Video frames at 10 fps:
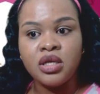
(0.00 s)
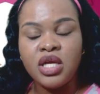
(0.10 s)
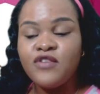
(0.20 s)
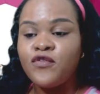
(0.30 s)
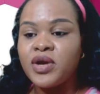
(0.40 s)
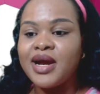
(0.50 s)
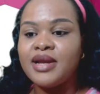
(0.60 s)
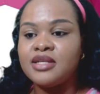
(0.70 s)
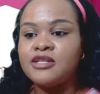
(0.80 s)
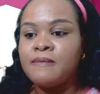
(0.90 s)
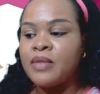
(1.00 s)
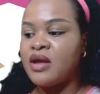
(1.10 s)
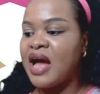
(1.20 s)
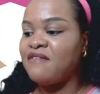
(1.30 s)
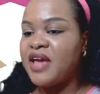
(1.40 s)
If we cannot
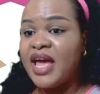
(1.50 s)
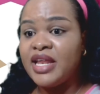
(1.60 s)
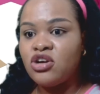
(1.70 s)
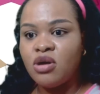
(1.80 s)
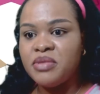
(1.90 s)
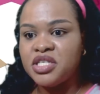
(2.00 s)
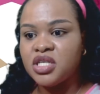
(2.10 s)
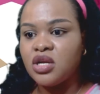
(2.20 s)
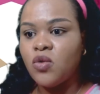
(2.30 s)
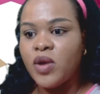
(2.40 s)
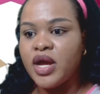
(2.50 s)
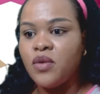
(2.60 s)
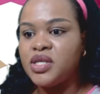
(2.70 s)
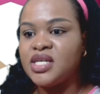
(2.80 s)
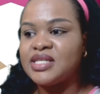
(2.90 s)
have any commission where
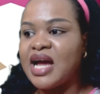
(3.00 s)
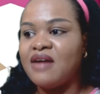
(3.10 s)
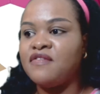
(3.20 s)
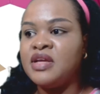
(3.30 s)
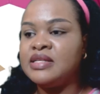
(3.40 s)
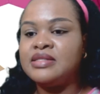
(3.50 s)
we just have